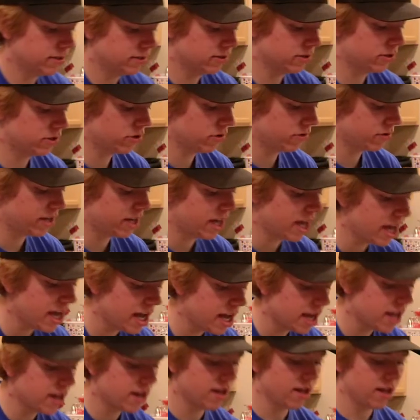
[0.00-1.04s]
So
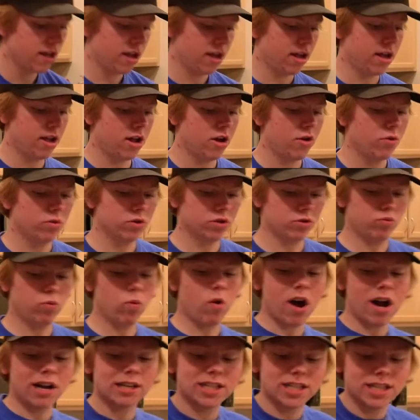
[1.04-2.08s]
Cade was
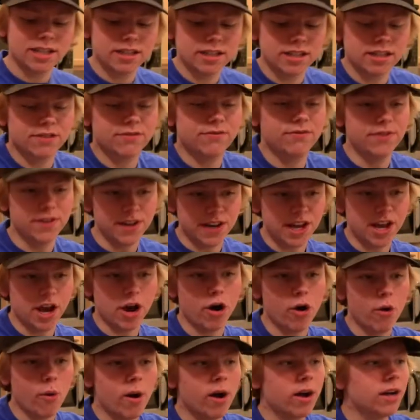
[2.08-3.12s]
watching this
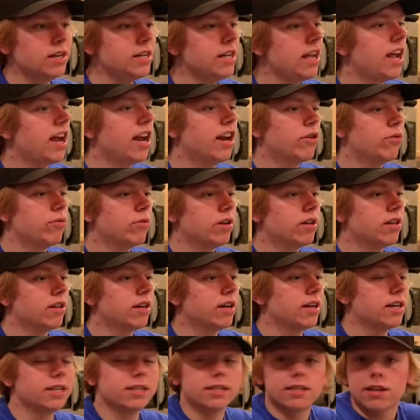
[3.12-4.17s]
video and
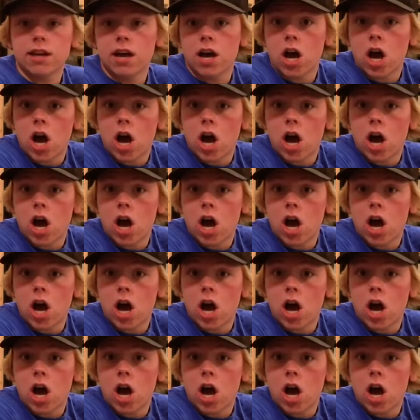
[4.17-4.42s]
realized